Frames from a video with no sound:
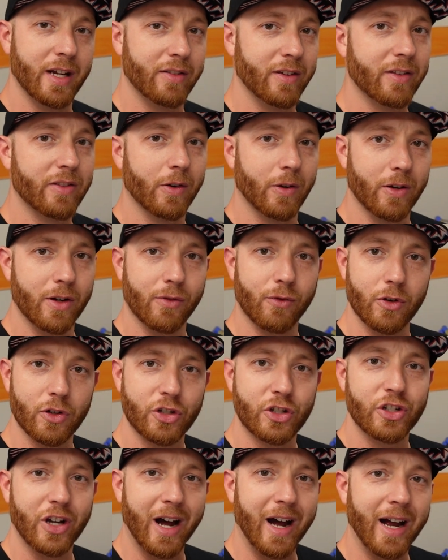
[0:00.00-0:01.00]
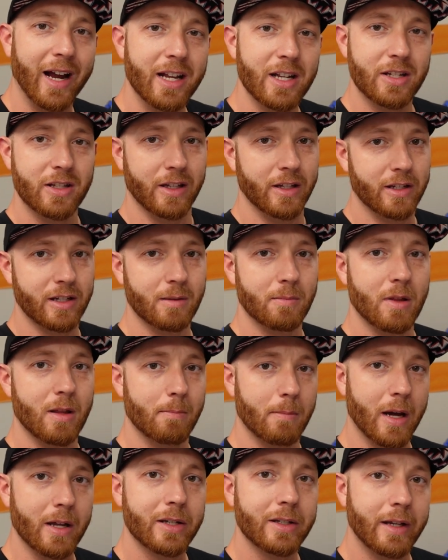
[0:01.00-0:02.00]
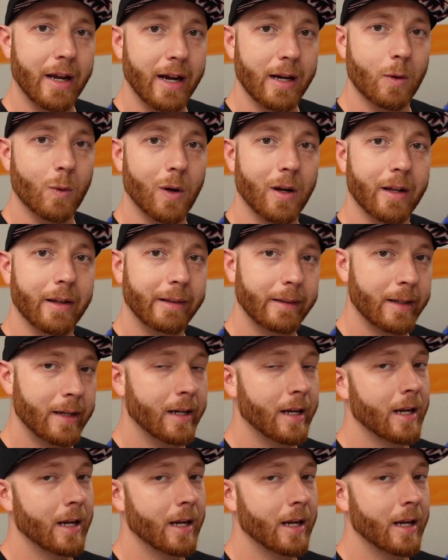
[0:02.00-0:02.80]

I think they're a different size than some of the Mustang ones.